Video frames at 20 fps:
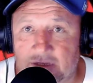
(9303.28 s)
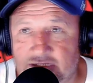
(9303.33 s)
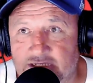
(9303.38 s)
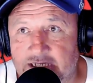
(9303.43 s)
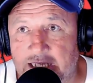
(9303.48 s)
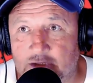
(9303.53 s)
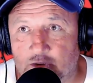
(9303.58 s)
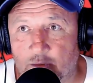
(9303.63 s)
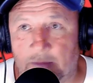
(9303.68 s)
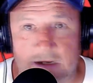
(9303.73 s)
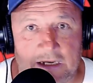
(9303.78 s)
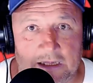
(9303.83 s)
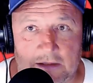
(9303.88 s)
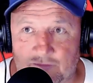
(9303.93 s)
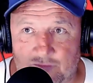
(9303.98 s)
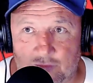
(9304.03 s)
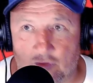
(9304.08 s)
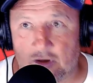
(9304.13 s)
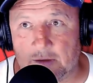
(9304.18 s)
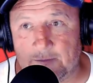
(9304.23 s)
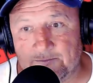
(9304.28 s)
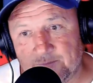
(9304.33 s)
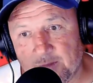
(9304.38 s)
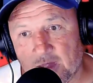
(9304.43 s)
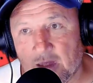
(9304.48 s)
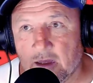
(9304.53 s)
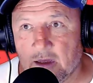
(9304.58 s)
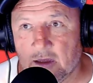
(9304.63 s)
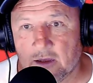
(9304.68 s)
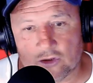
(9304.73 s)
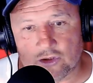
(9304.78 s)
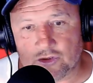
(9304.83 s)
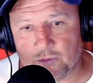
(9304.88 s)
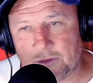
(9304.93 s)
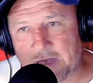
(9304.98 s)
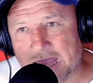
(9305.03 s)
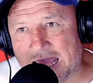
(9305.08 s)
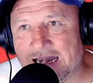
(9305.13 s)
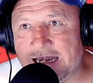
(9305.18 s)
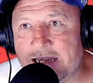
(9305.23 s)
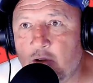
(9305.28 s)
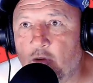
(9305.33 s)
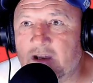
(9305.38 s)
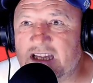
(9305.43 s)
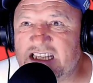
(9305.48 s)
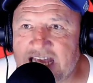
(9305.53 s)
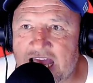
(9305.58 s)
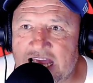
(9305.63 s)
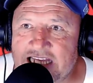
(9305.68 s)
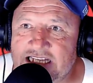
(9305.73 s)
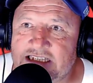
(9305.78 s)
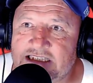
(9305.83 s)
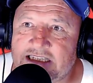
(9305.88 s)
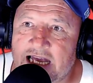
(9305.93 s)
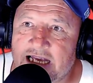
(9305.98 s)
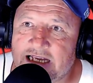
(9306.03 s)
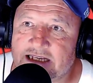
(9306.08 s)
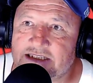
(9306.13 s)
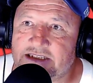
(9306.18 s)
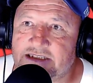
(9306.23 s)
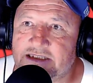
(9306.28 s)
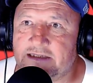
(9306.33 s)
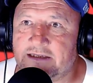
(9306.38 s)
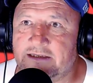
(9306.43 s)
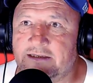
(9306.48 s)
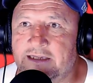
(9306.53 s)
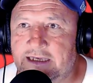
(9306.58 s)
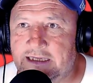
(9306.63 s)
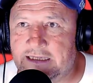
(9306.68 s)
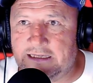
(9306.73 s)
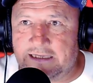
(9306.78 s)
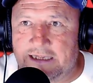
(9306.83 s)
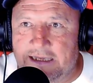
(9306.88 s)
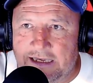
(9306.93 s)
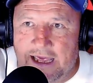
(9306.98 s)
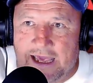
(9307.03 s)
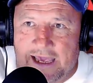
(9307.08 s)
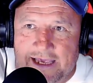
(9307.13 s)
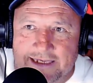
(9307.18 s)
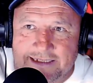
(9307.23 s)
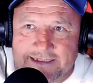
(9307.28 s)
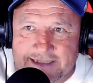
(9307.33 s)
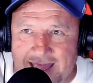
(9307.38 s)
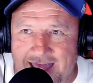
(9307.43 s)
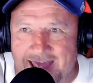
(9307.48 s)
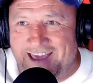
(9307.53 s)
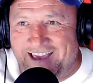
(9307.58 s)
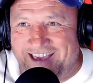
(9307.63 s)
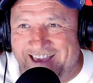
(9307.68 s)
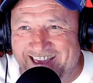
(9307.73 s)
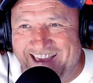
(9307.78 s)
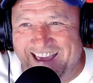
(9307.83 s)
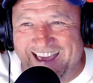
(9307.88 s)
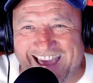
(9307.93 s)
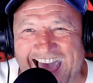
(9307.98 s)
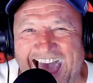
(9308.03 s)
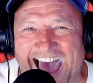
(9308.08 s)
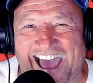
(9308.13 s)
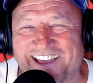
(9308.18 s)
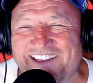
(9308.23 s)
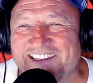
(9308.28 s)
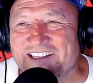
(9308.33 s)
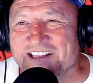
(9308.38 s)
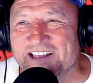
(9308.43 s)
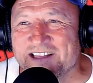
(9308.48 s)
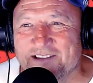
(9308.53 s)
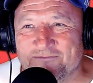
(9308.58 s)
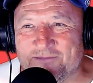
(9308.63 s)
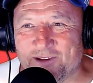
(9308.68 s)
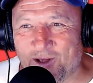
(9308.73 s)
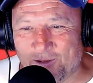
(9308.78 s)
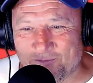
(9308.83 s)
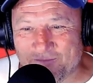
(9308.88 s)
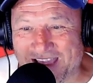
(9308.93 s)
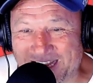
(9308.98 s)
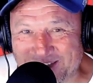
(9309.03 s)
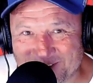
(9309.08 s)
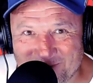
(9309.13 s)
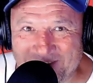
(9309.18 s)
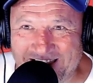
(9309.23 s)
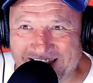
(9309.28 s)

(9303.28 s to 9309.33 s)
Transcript: I set up a little fucking because we get in all these haystacks, needle in the haystack. Yeah, yeah. they are all made up